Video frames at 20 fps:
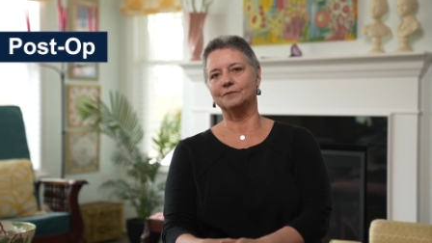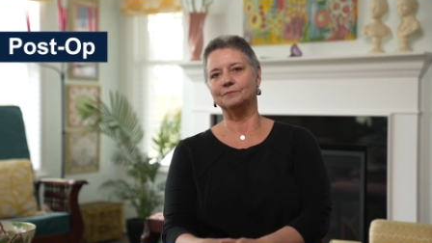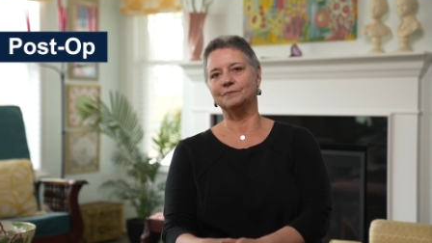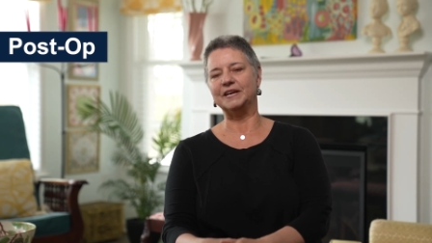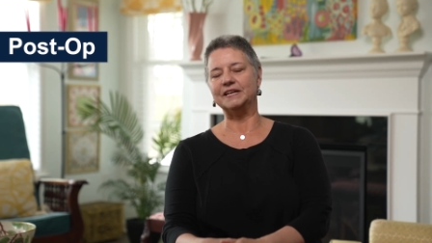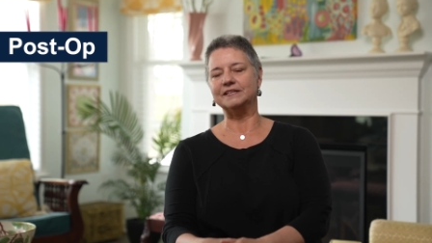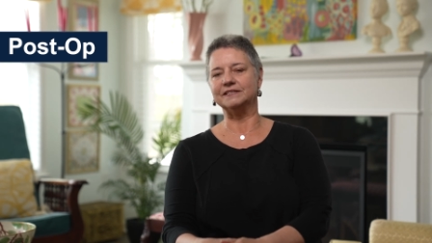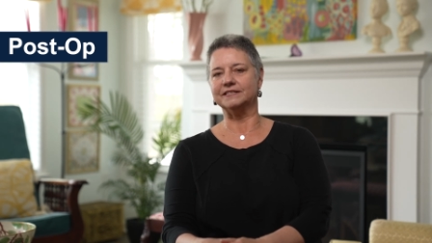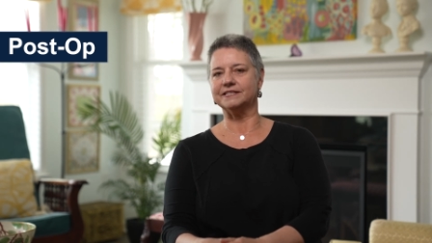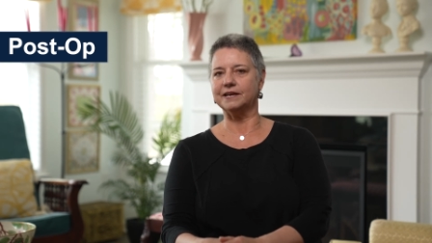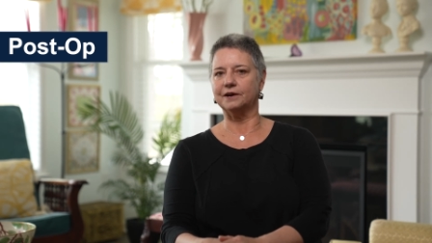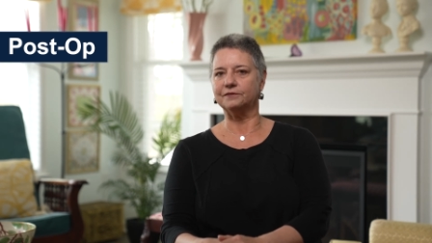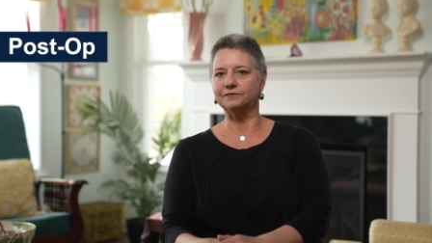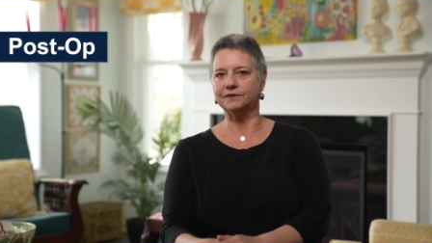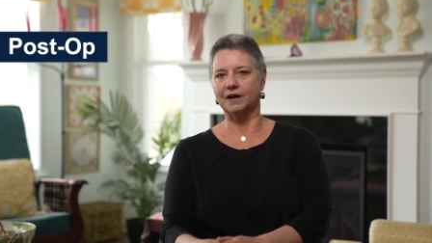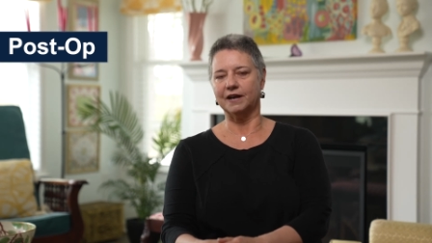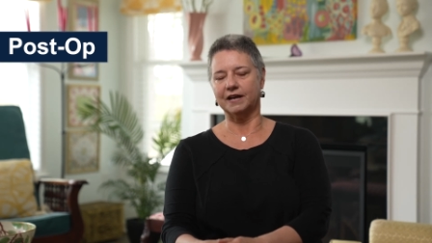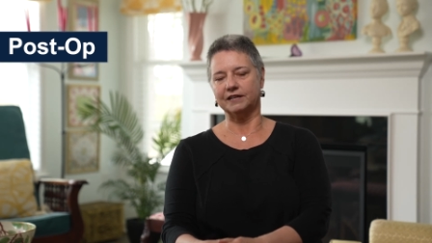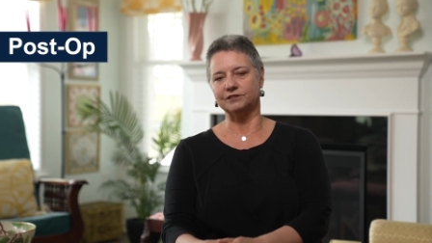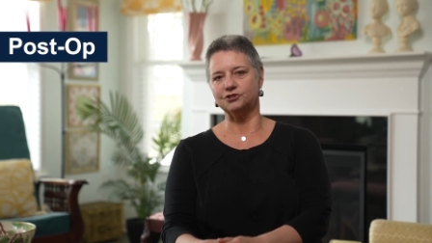being
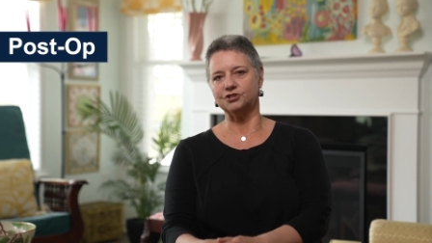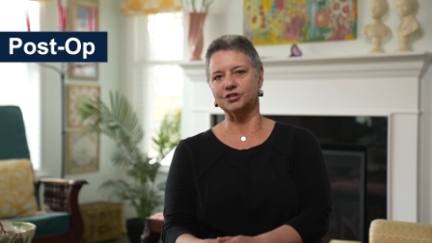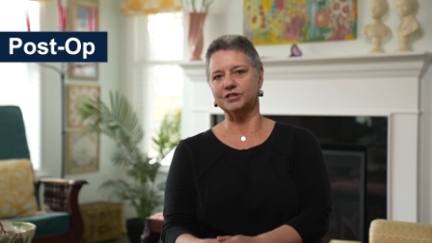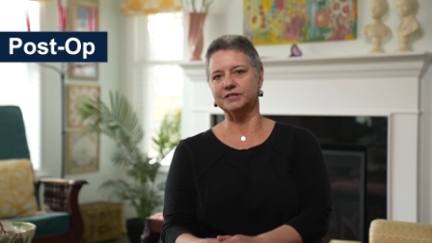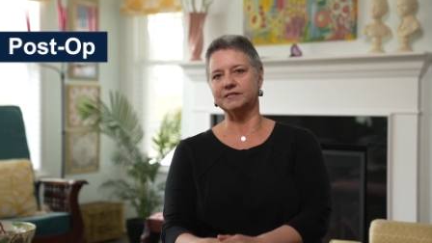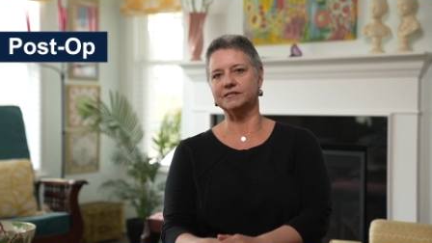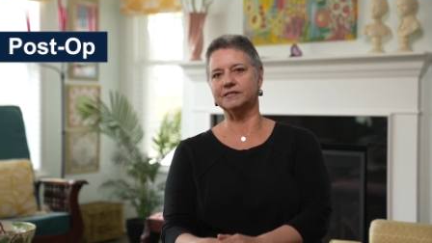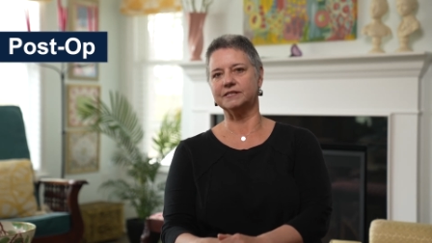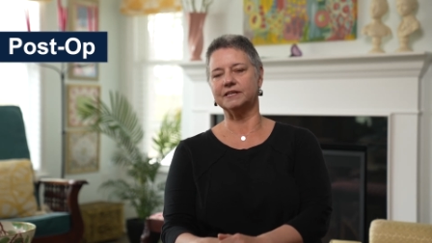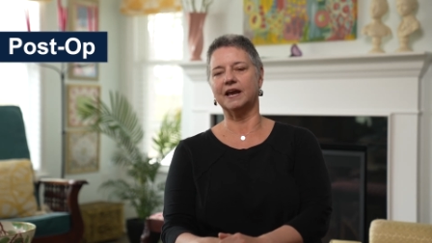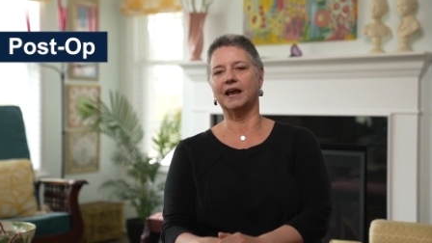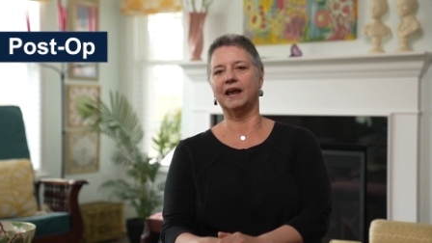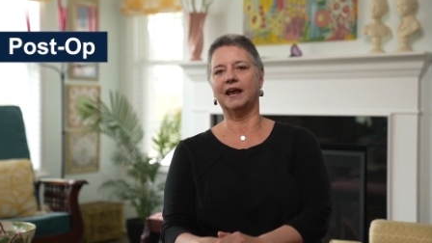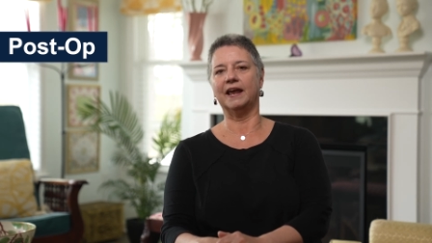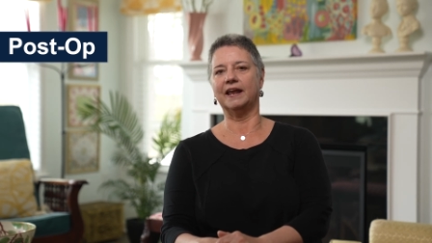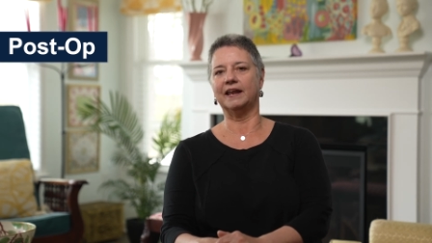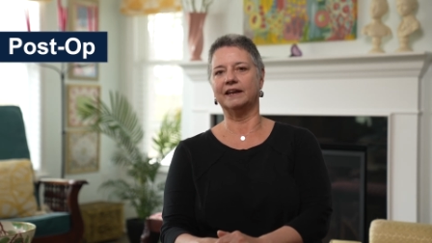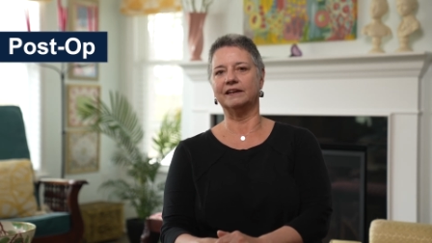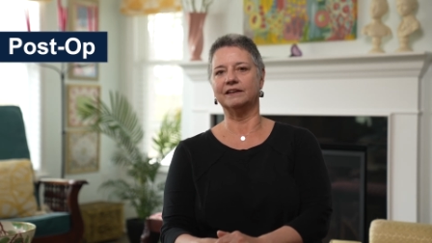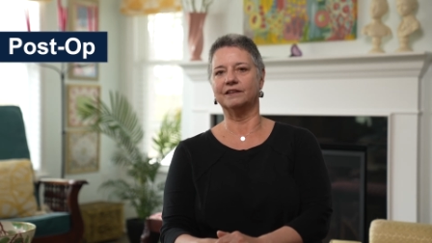self-conscious
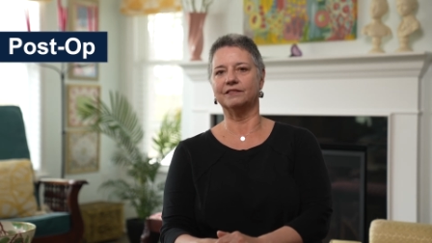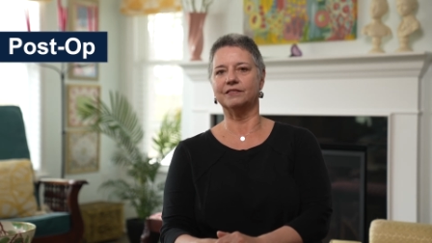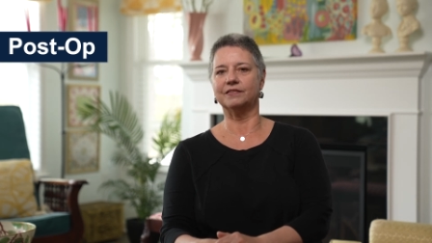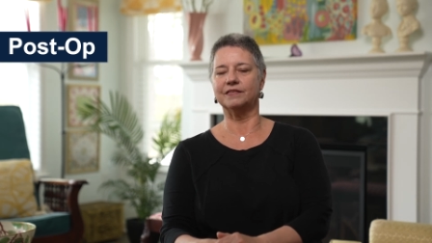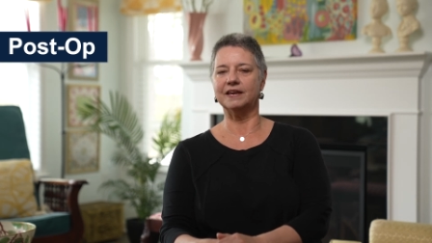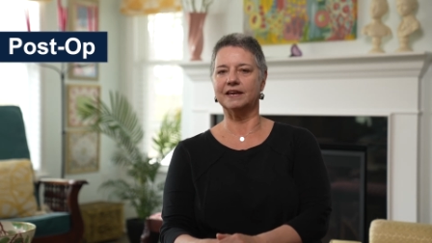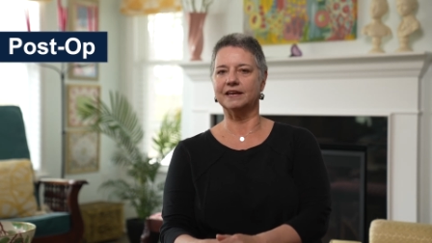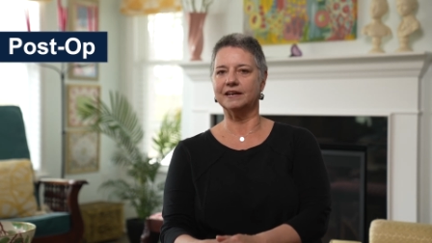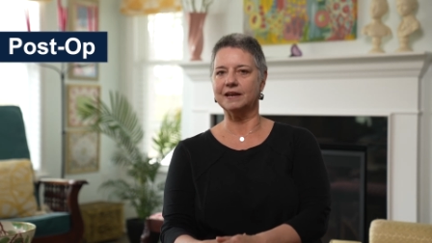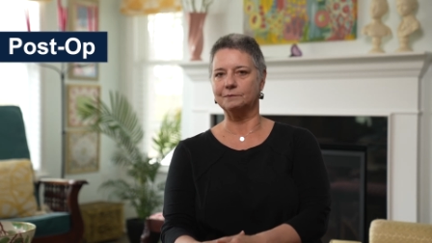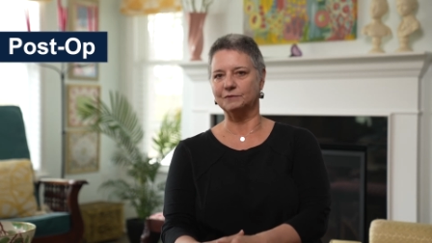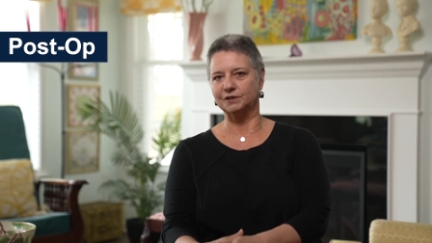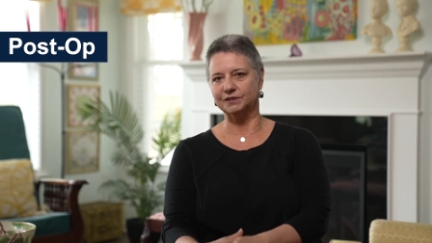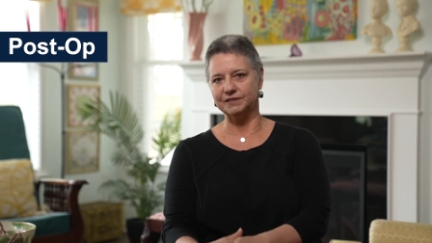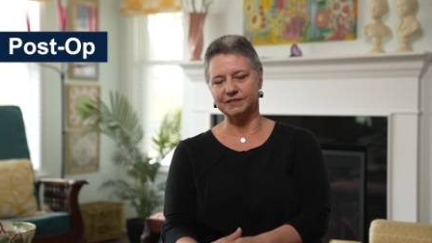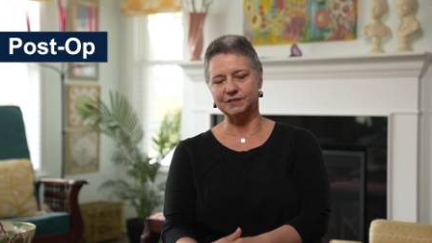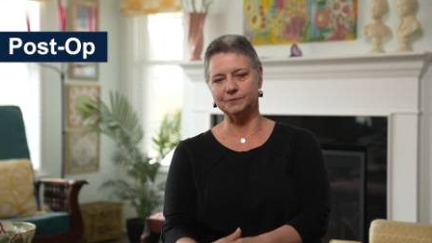and thinking I'm going to